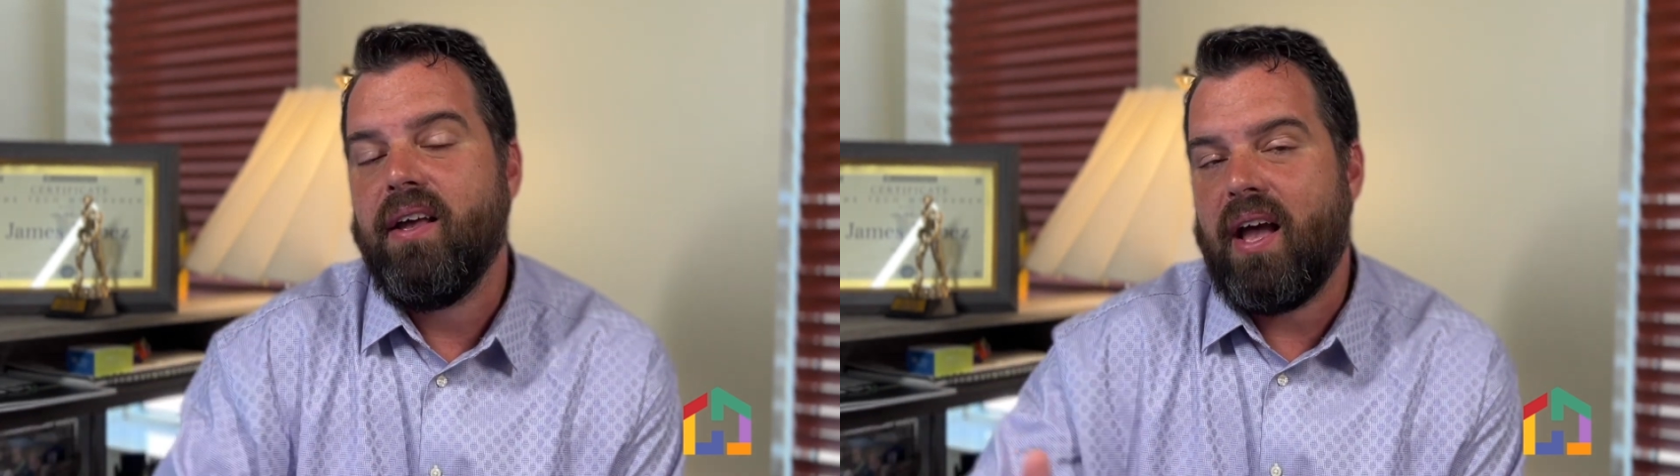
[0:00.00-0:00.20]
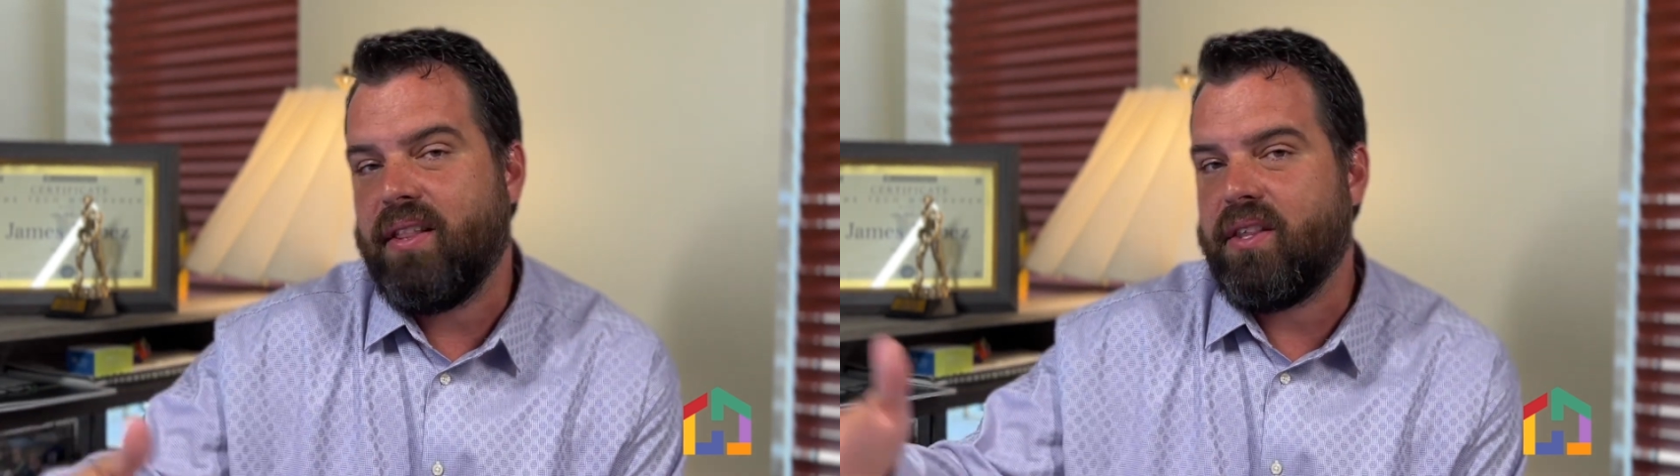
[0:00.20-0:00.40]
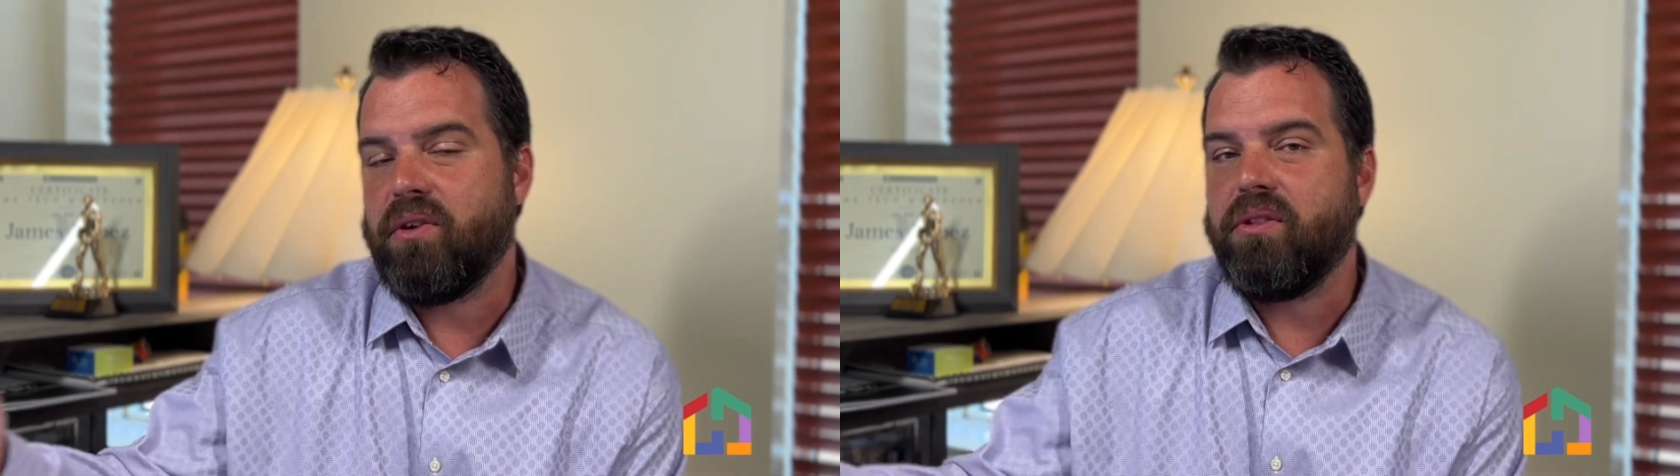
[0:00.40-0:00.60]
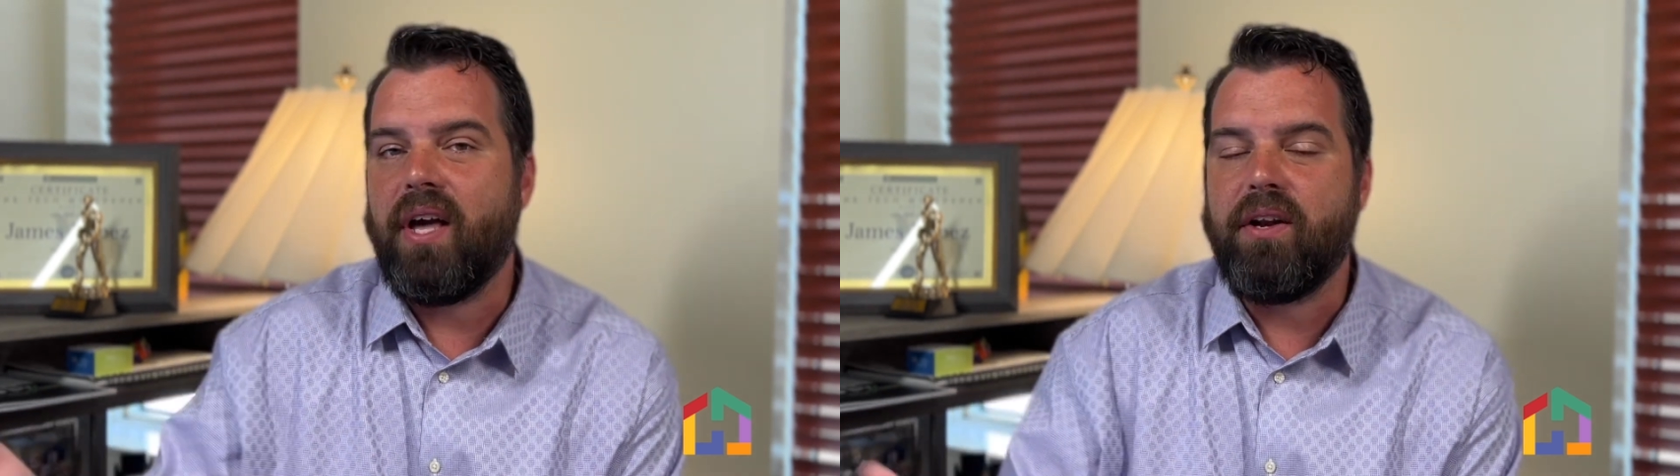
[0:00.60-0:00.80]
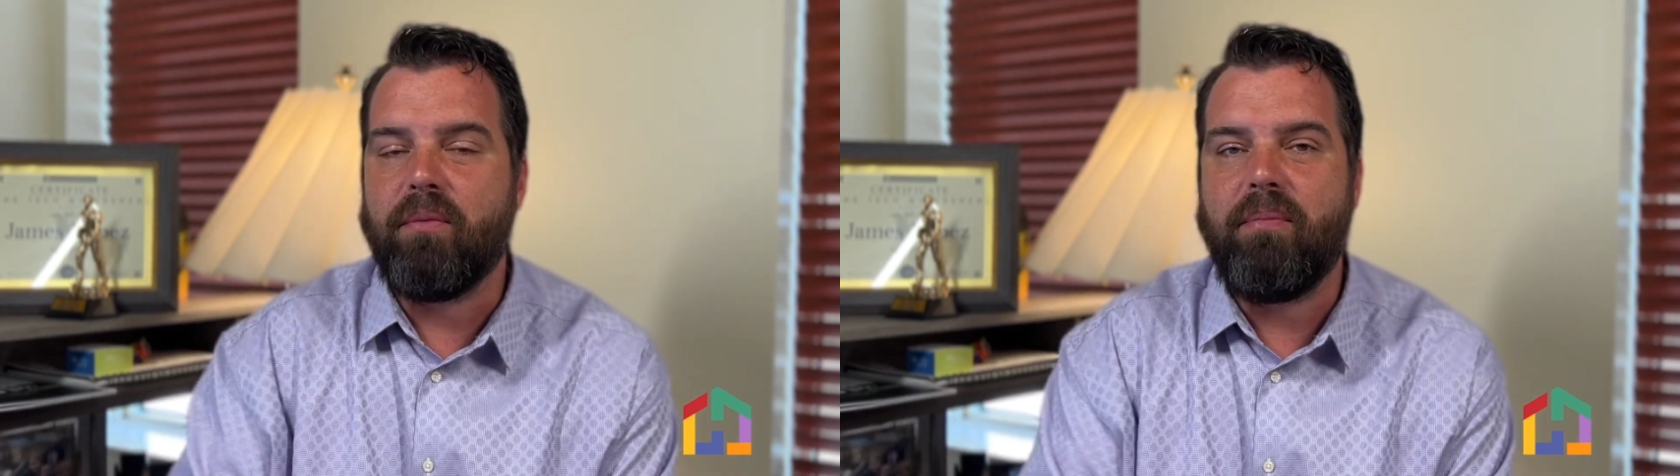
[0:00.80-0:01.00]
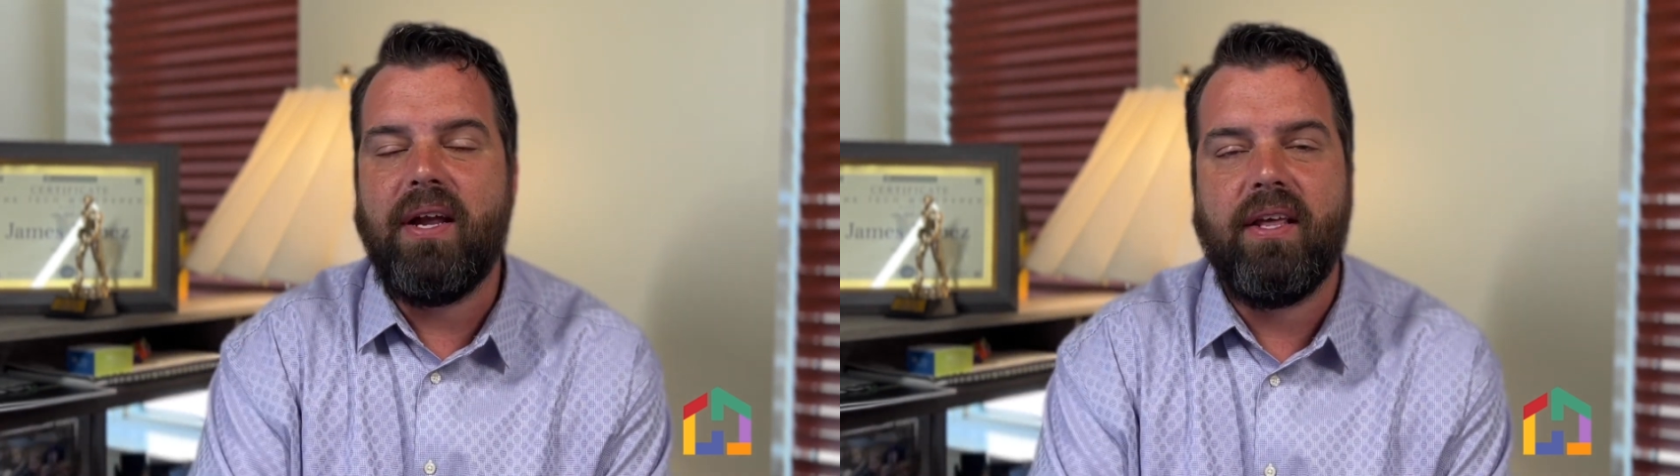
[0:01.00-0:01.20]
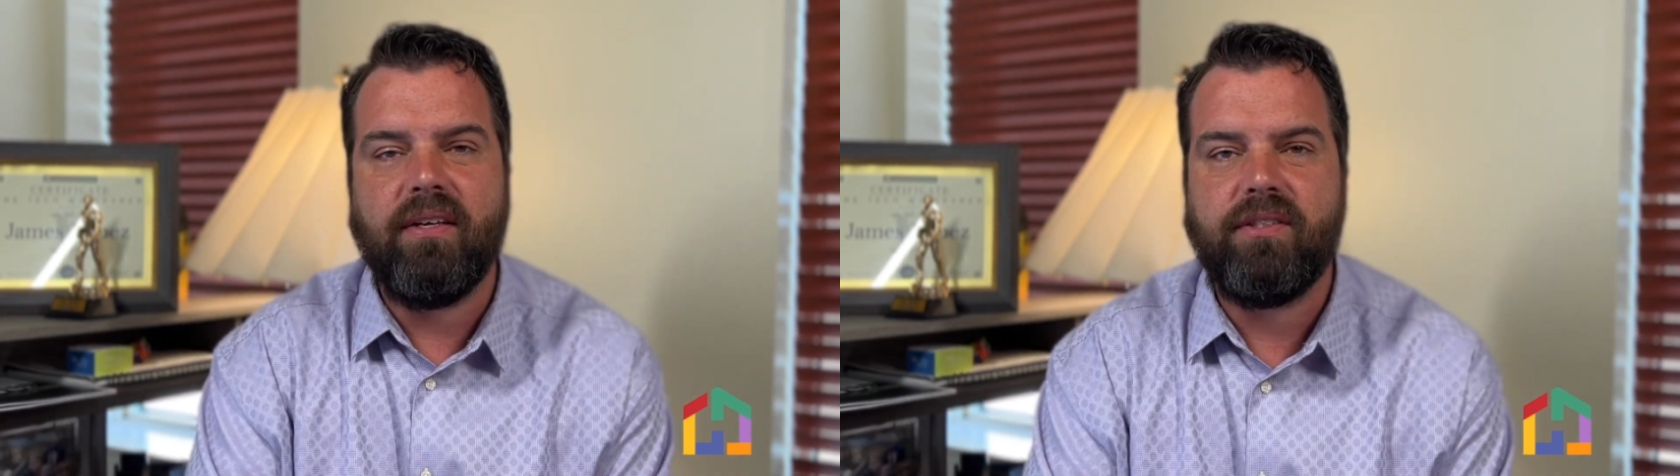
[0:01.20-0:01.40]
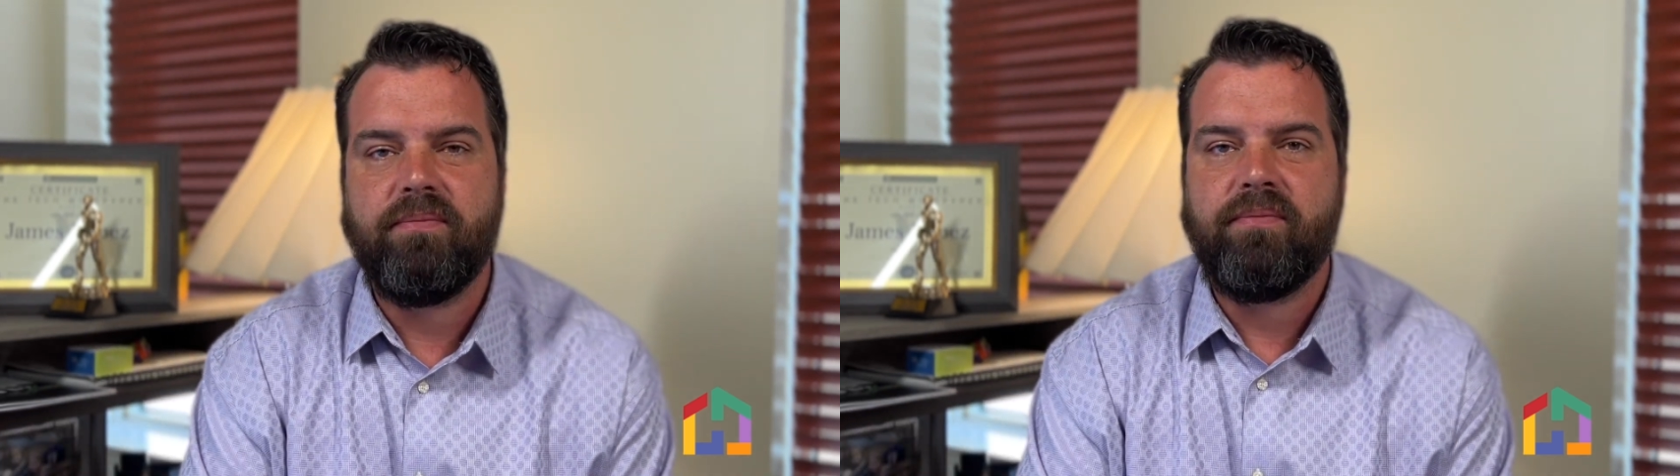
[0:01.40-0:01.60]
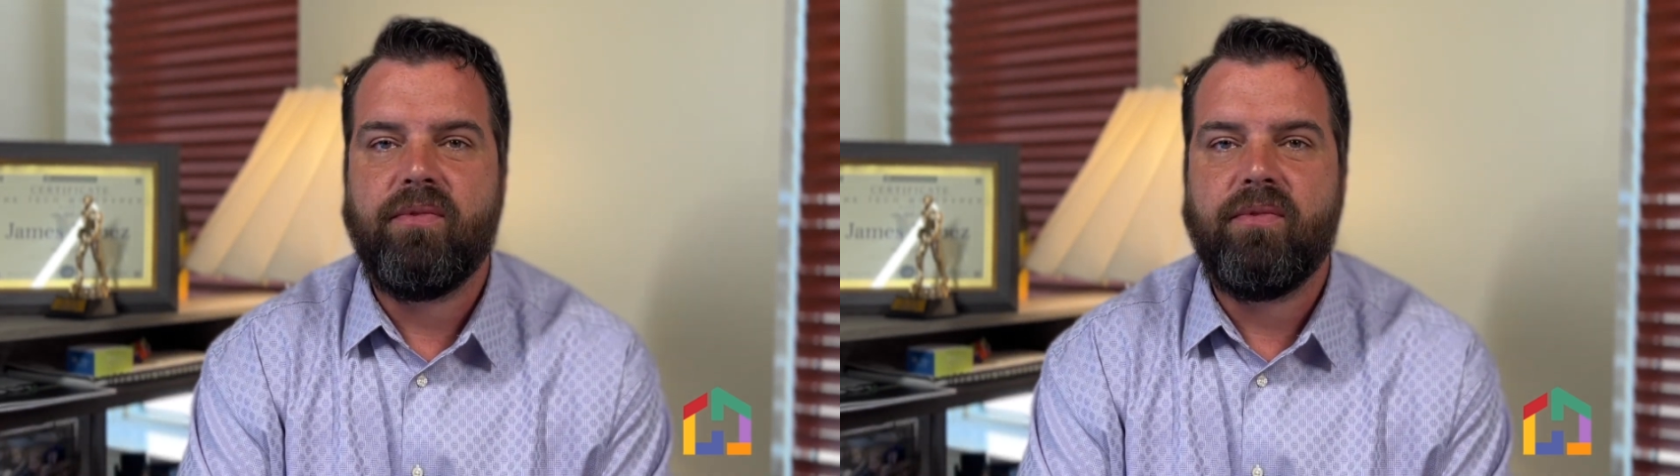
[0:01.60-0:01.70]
at their later meetings.